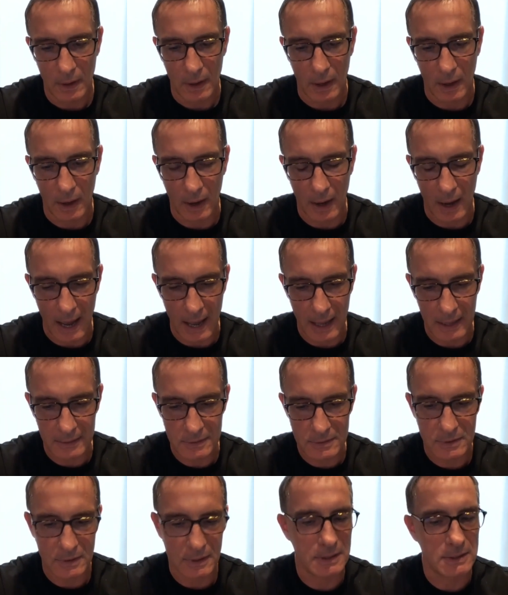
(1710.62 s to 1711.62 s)
uh,
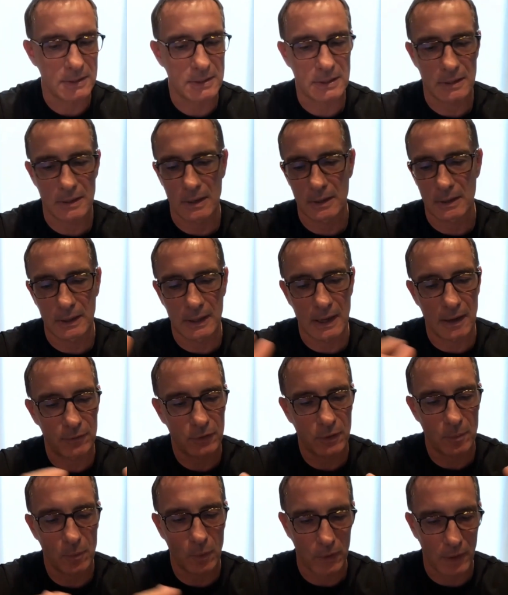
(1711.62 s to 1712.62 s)
and ins- give
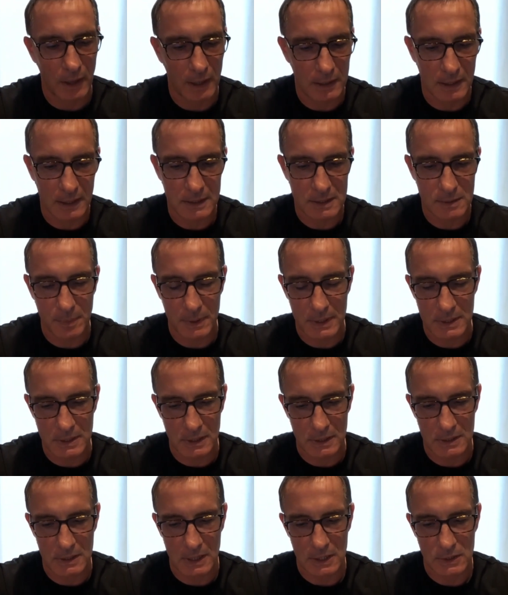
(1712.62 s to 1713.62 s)
them what they need to be
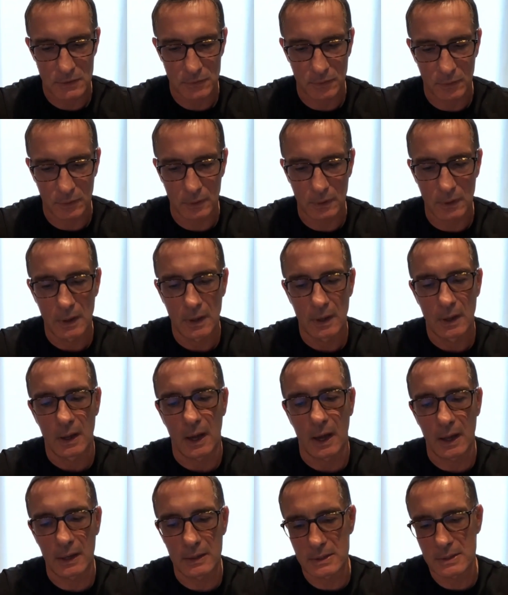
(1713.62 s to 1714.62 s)
successful
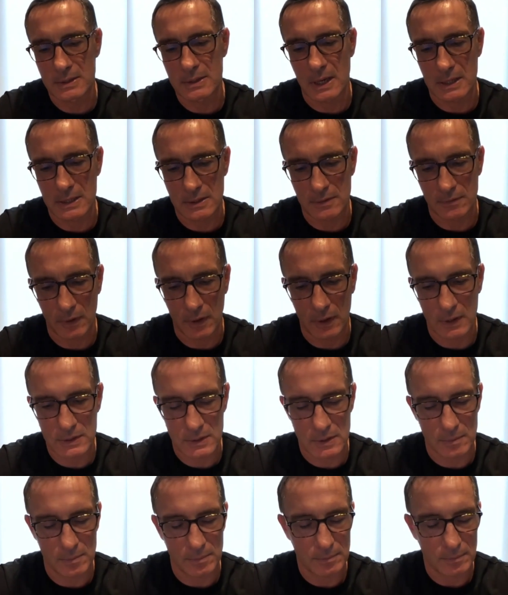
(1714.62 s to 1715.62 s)
and incentivize
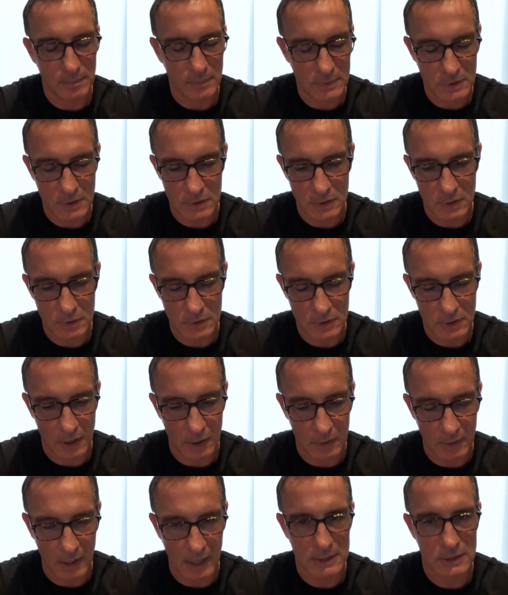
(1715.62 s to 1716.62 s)
them to do
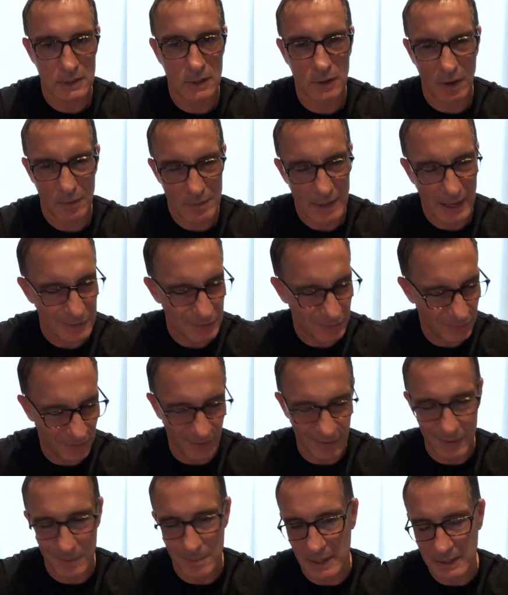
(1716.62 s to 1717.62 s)
so. That's that's
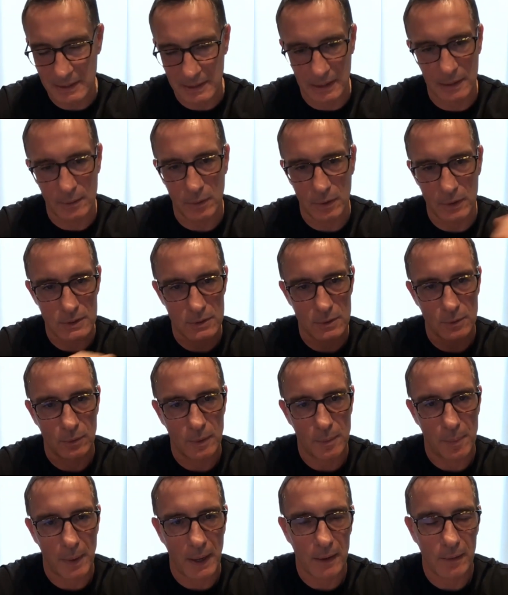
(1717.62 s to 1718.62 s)
fundamentally what it's all
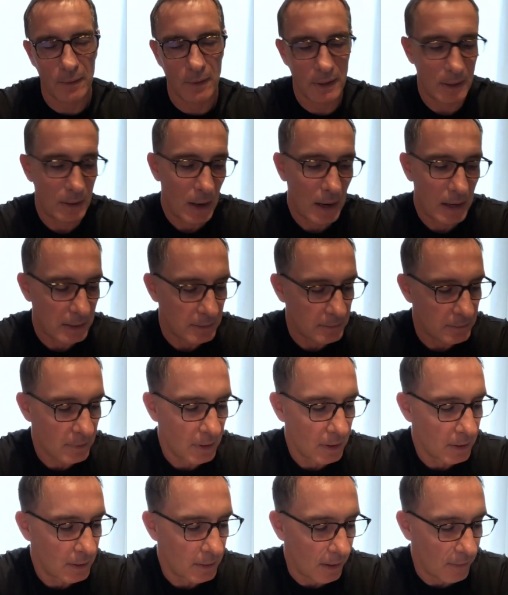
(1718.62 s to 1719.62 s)
about, and it and it
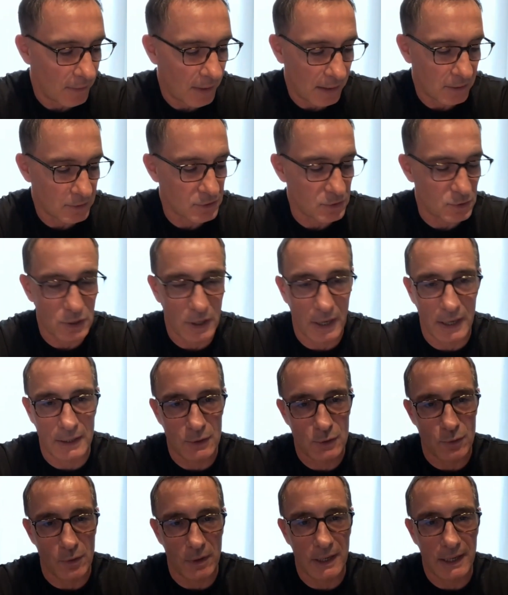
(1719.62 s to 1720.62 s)
and that doesn't
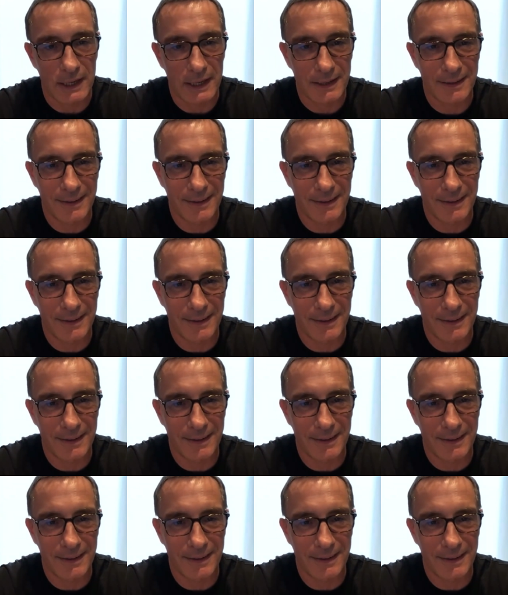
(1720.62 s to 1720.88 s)
change really.